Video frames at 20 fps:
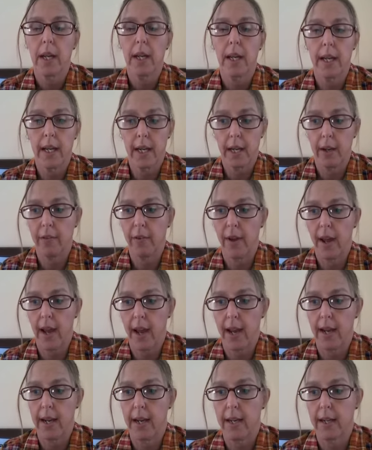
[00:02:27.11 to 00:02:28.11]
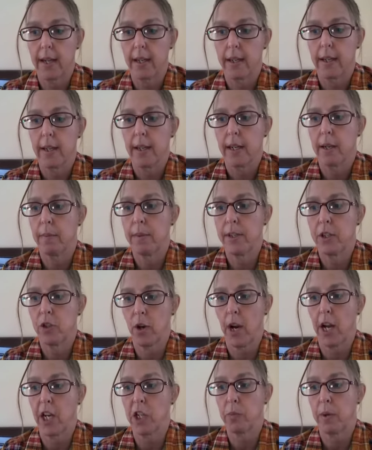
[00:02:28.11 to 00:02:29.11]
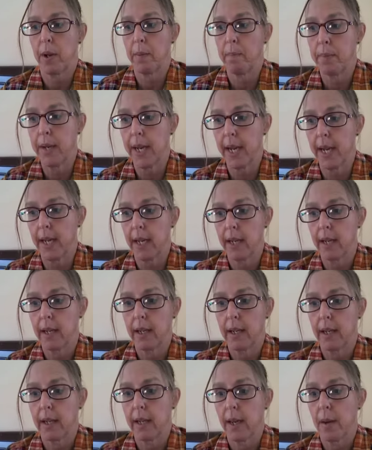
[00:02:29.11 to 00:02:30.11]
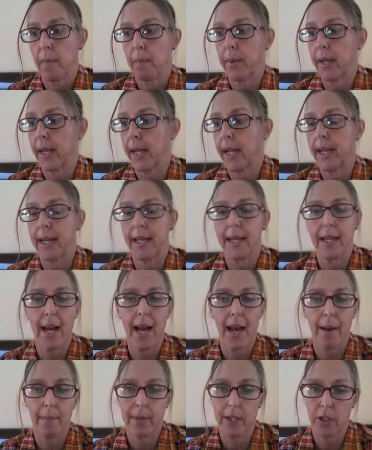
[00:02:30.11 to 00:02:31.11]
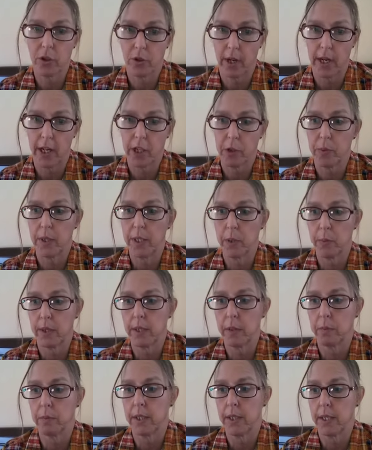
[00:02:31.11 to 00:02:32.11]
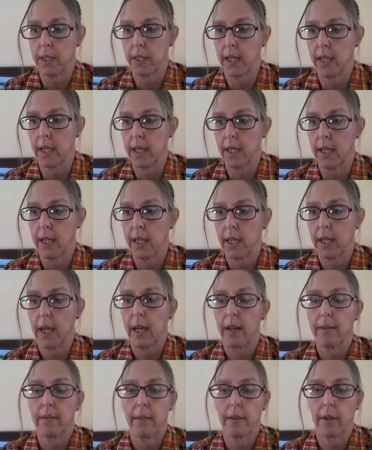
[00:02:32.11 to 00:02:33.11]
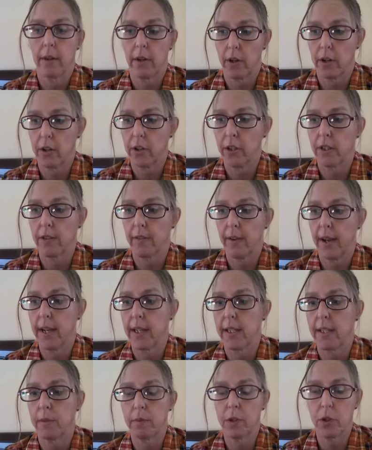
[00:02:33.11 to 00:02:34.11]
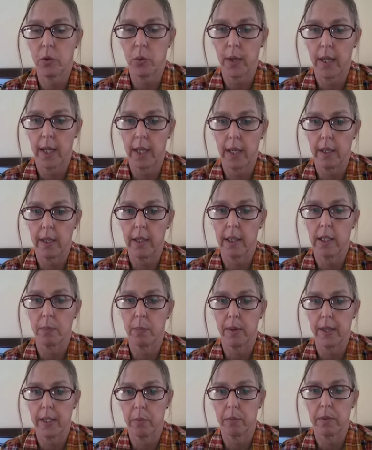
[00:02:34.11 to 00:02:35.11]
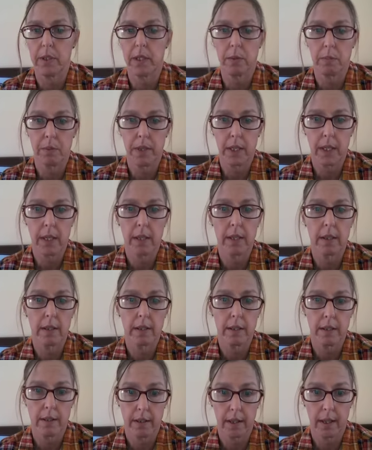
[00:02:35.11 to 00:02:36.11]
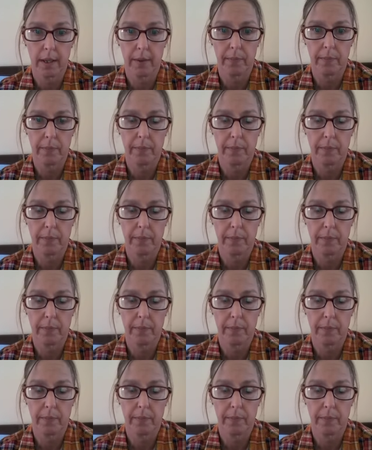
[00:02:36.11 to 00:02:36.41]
If A can be scratched by B, but cannot be scratched by specimen C, then the hardness of A is in between specimens B and C.